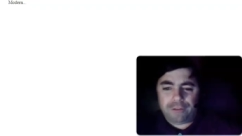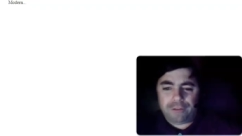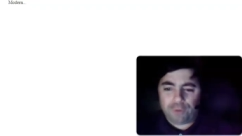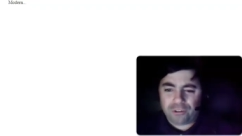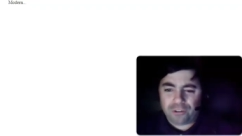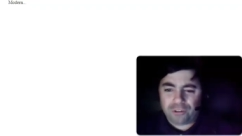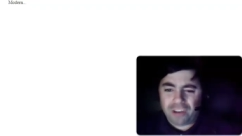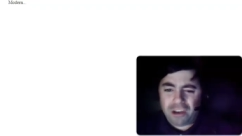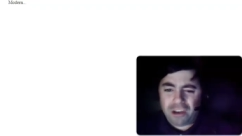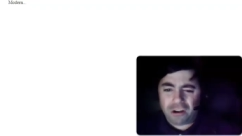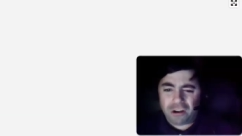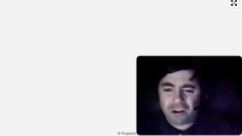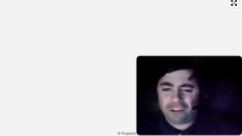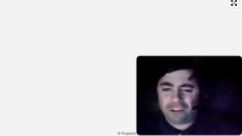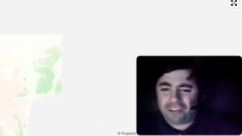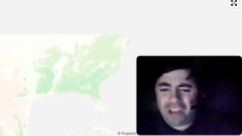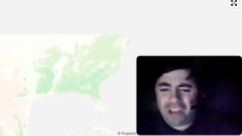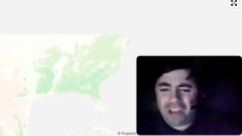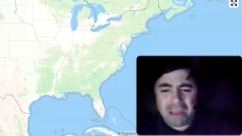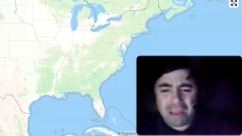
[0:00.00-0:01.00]
for today, you're going to
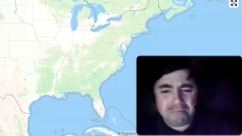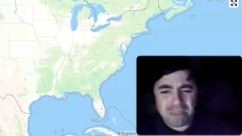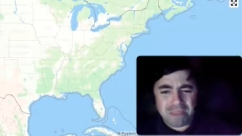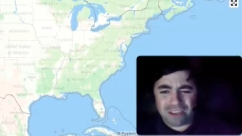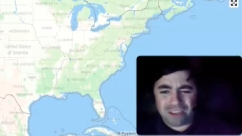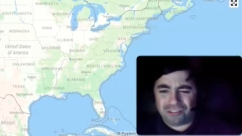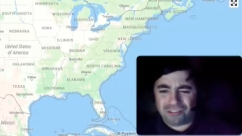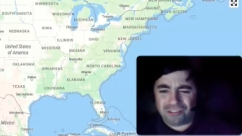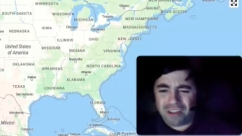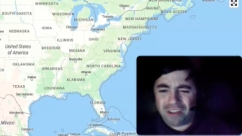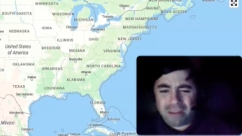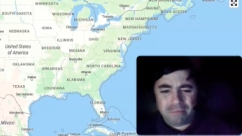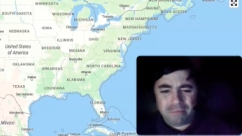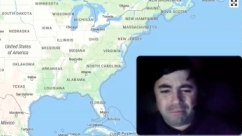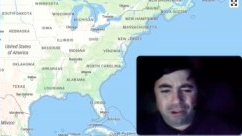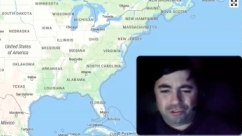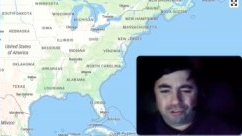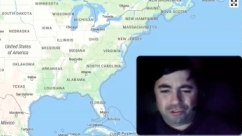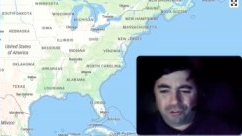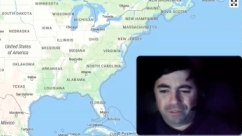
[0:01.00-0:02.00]
see a mixed
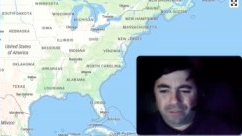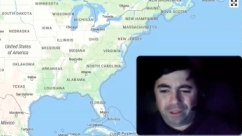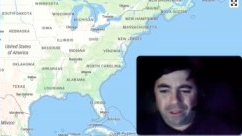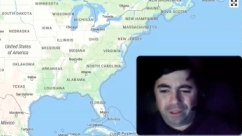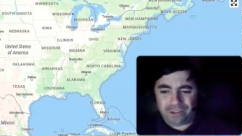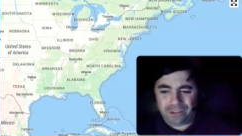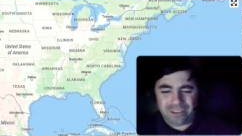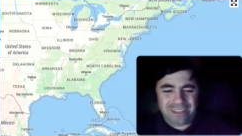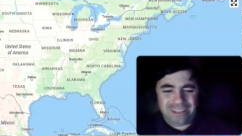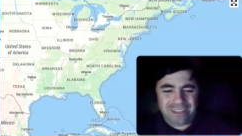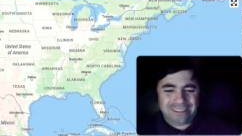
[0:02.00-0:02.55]
picture of things.